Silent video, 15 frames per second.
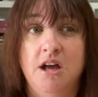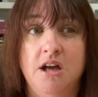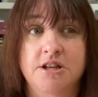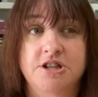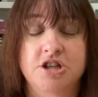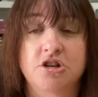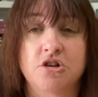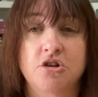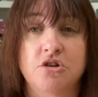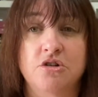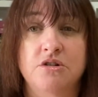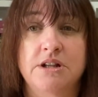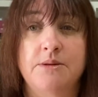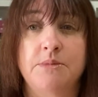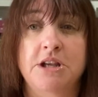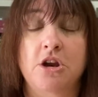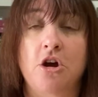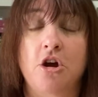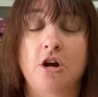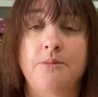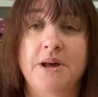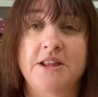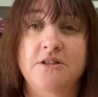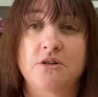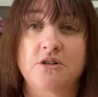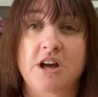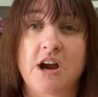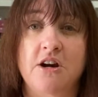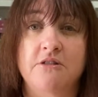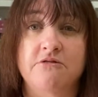to let me know about the
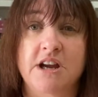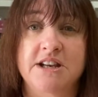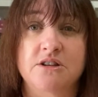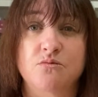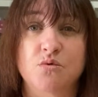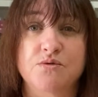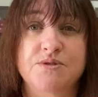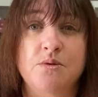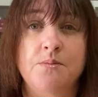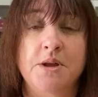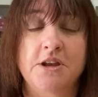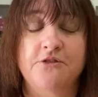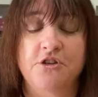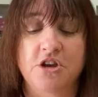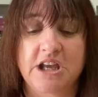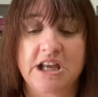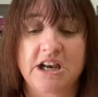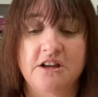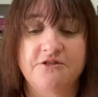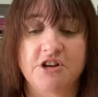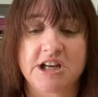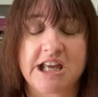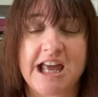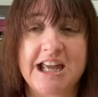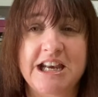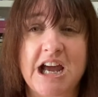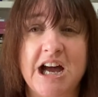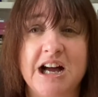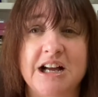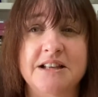current round of Woolswap, if I can
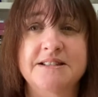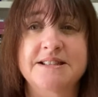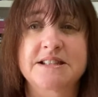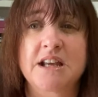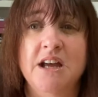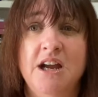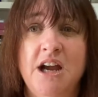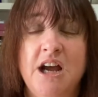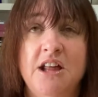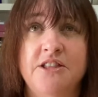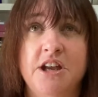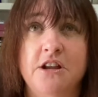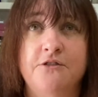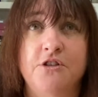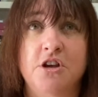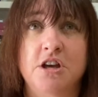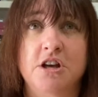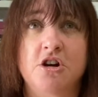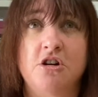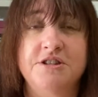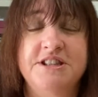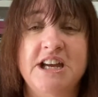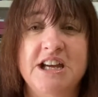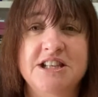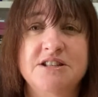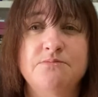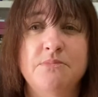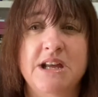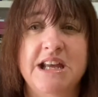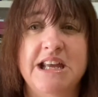ask that if you can contact
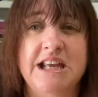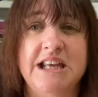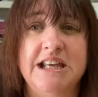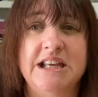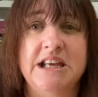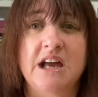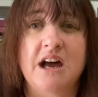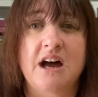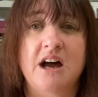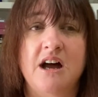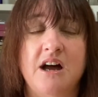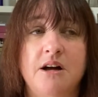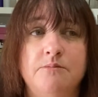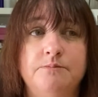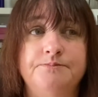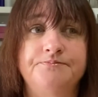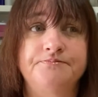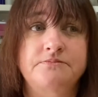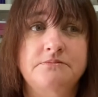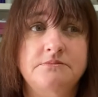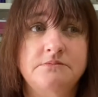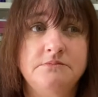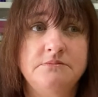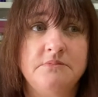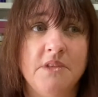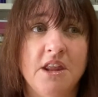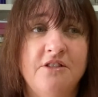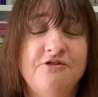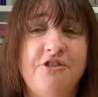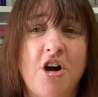me
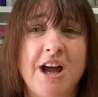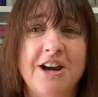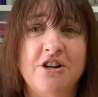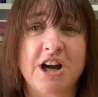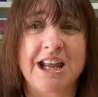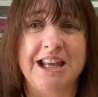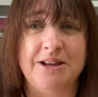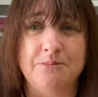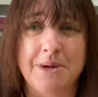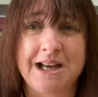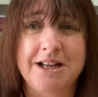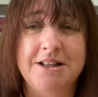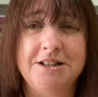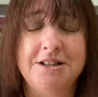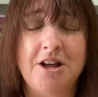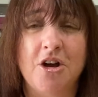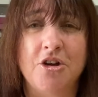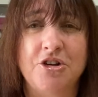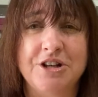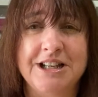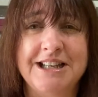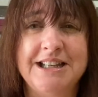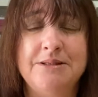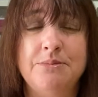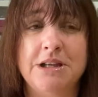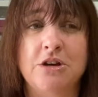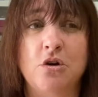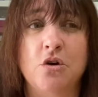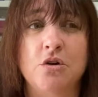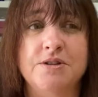via email only,
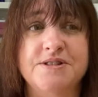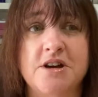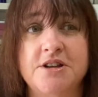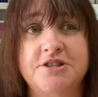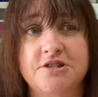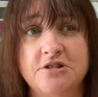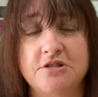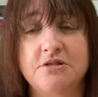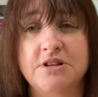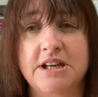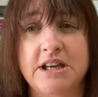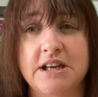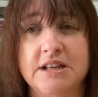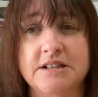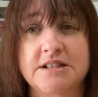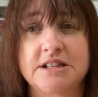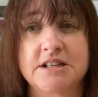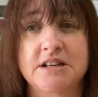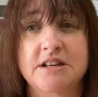because I do get